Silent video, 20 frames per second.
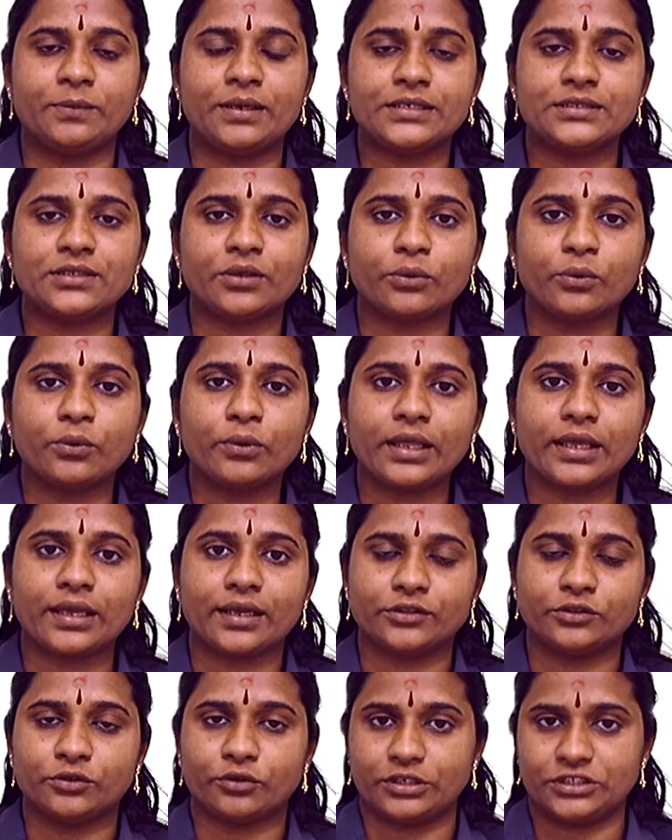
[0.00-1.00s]
means the
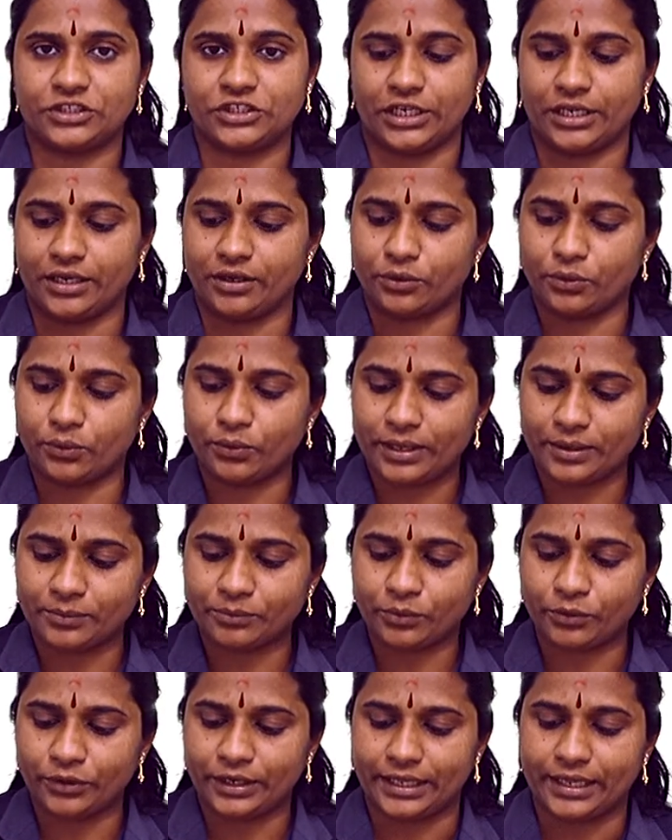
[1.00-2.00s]
ruling authority,
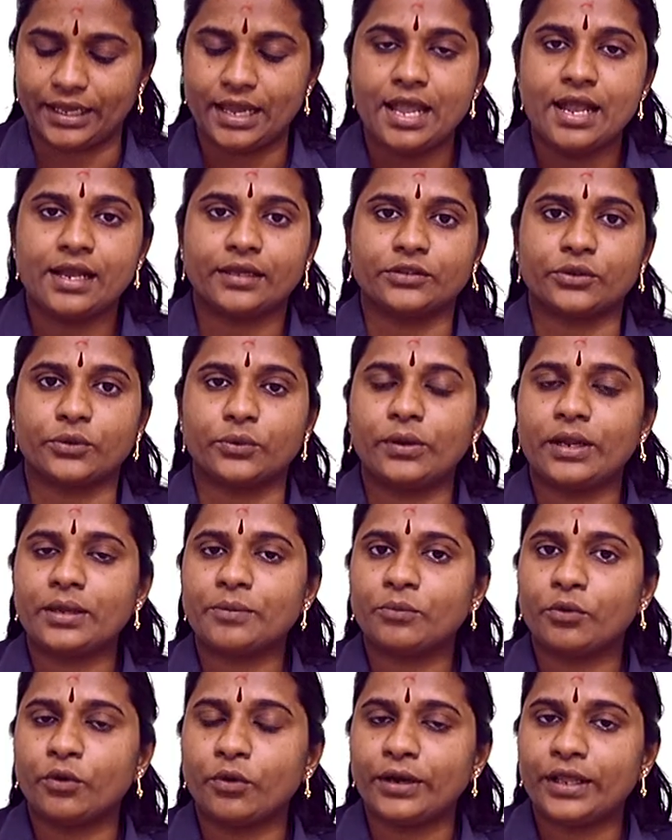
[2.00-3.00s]
ruling body. The
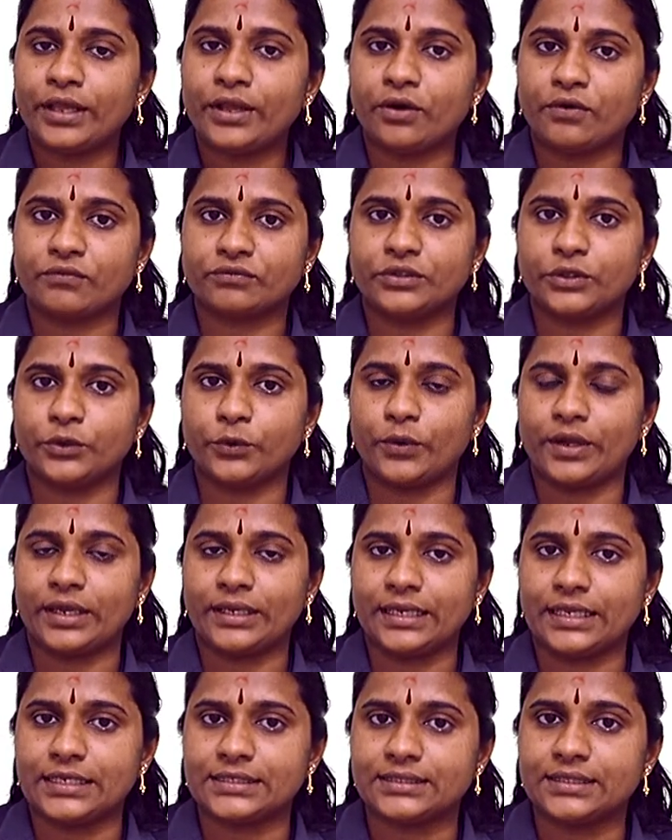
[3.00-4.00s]
ruling body of the
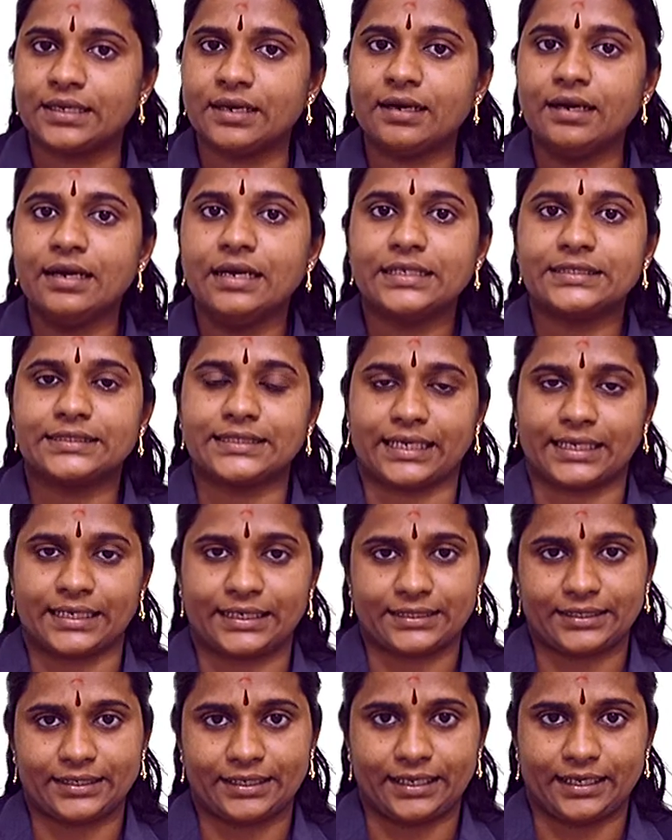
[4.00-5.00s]
UN is the
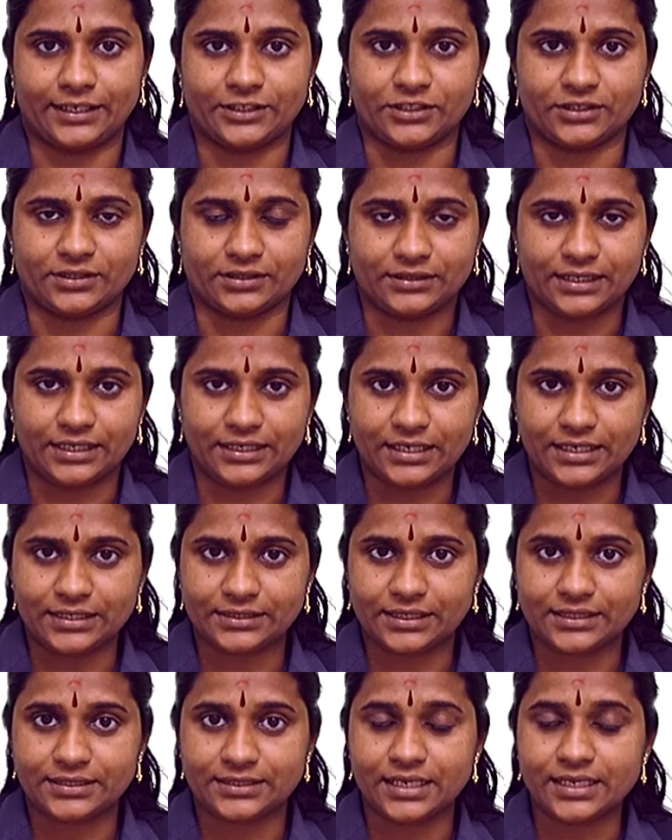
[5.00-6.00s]
Secretariat. That
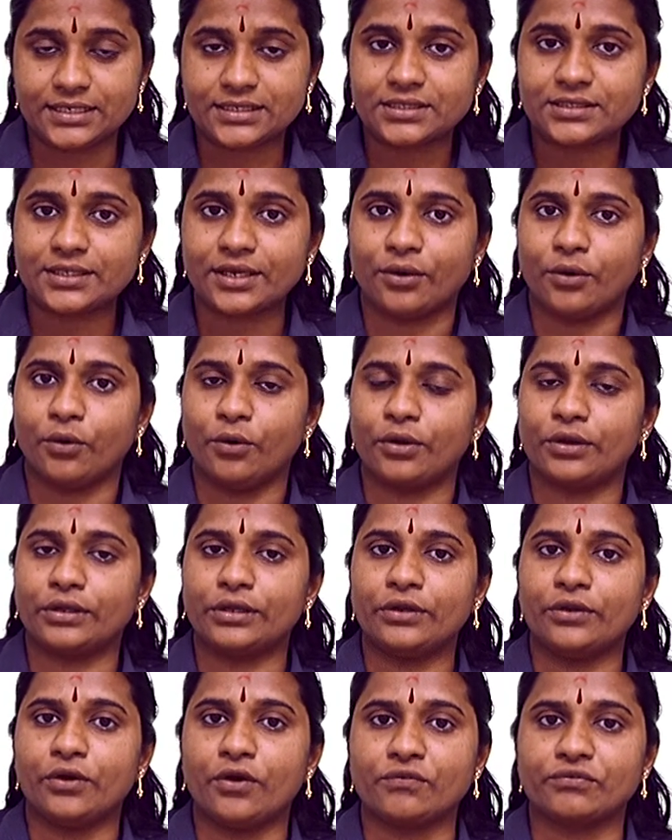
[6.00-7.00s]
is the sixth
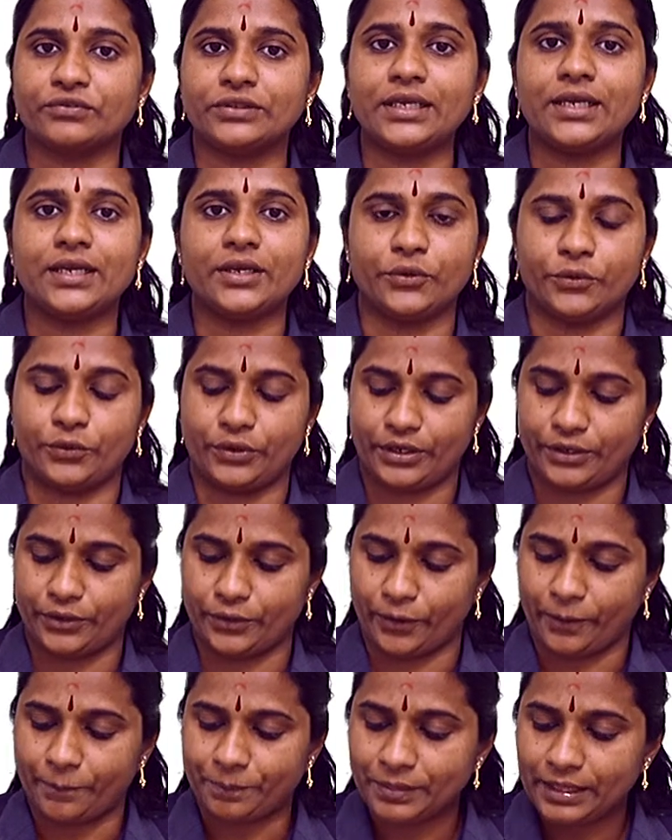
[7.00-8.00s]
organ of the
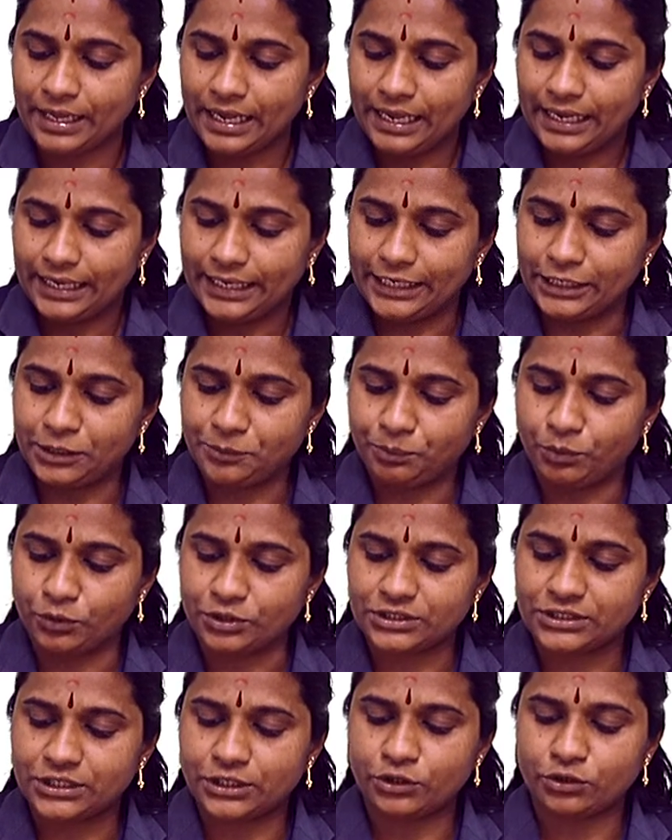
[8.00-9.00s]
UN. It
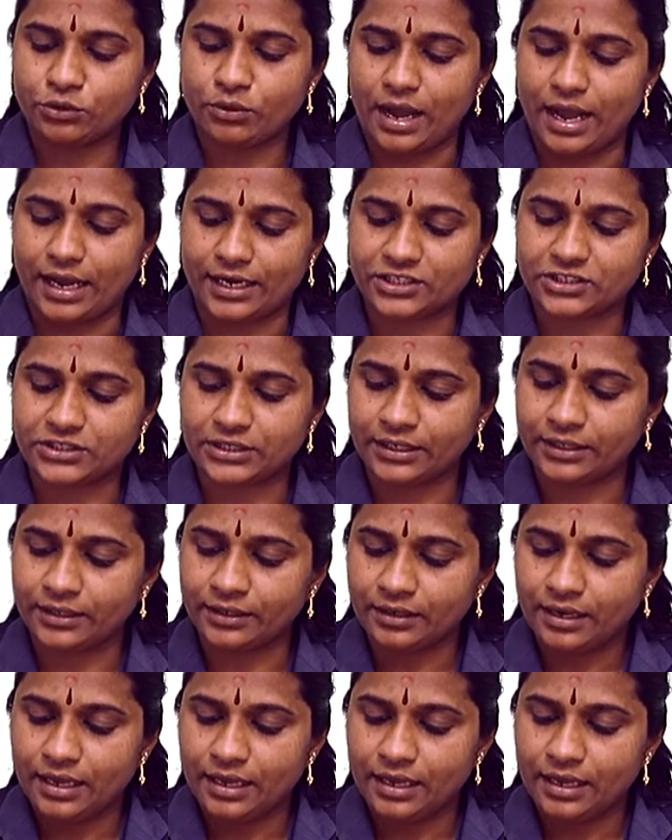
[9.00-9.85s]
puts into action